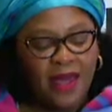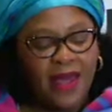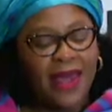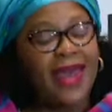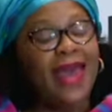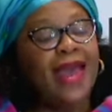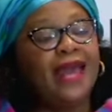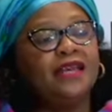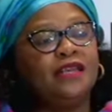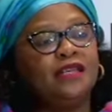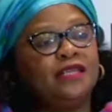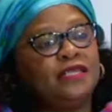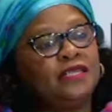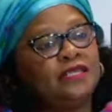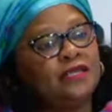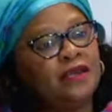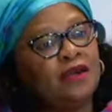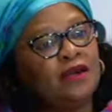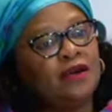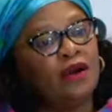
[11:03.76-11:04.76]
and
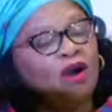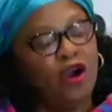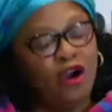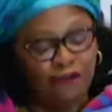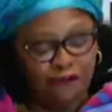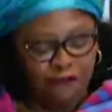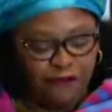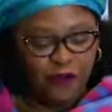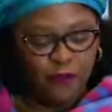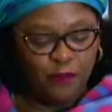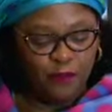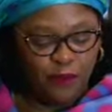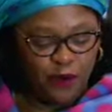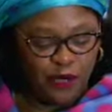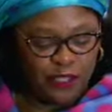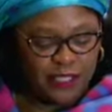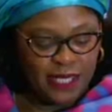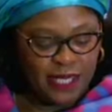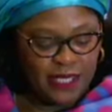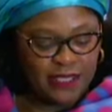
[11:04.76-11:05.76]
of
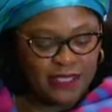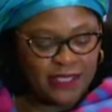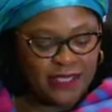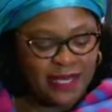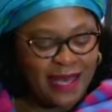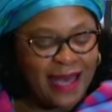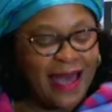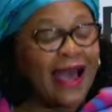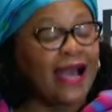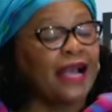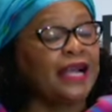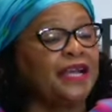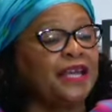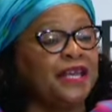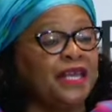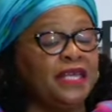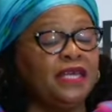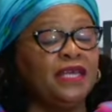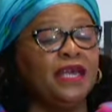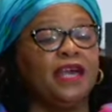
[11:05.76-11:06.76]
importance,
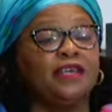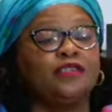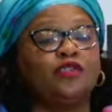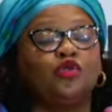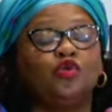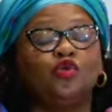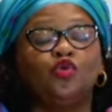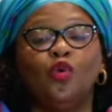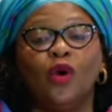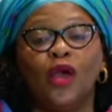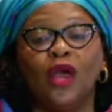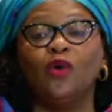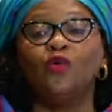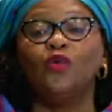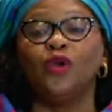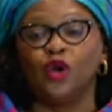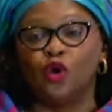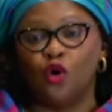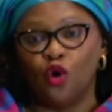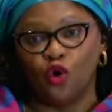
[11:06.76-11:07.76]
agree as to where
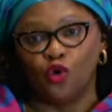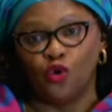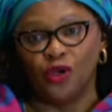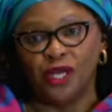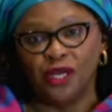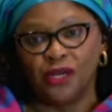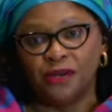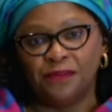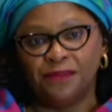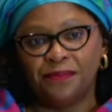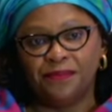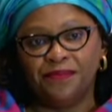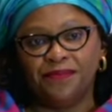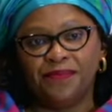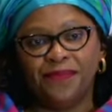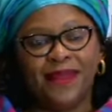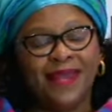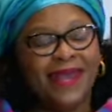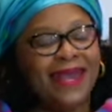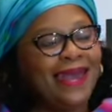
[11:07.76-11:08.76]
we're going.
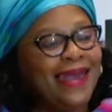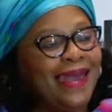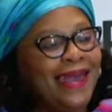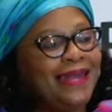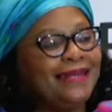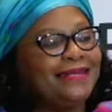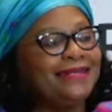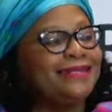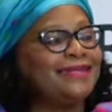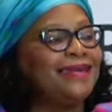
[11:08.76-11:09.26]
And